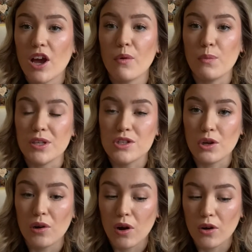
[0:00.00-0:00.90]
will be too
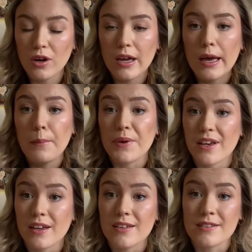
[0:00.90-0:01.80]
long
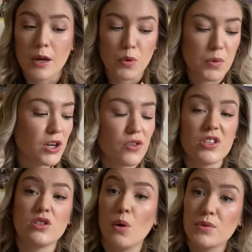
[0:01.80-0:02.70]
because I probably know the
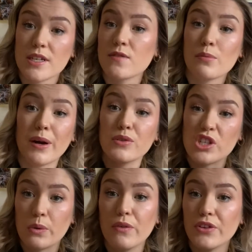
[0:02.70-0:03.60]
synopsis for about
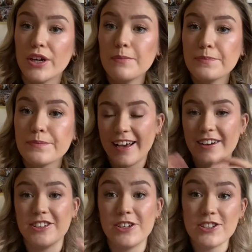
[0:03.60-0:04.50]
2 of them.
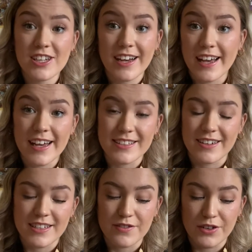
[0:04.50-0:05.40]
Usually I get
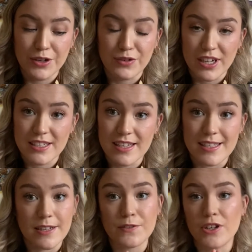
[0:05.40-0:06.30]
excited for new releases
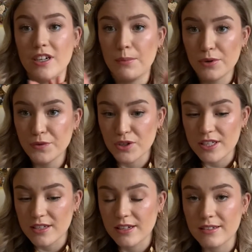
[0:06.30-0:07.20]
for a number of
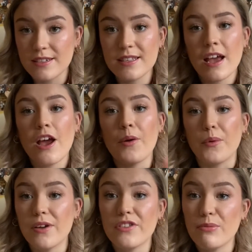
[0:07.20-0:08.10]
reasons. One
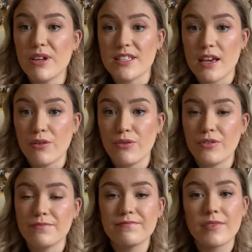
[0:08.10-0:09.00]
of them is if
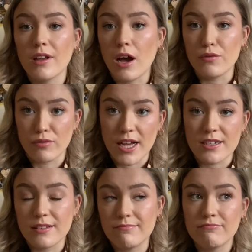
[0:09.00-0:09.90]
I've read
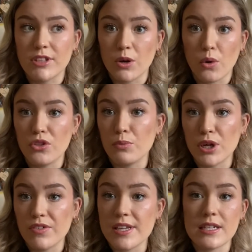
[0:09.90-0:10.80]
the author
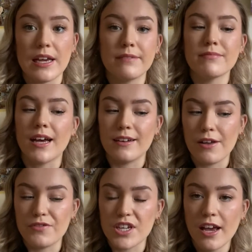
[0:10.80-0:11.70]
previously and
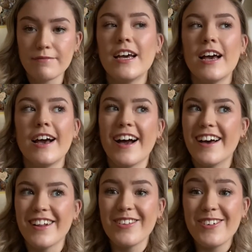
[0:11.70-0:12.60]
loved it.
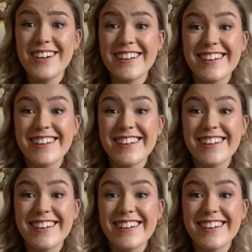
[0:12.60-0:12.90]
Another one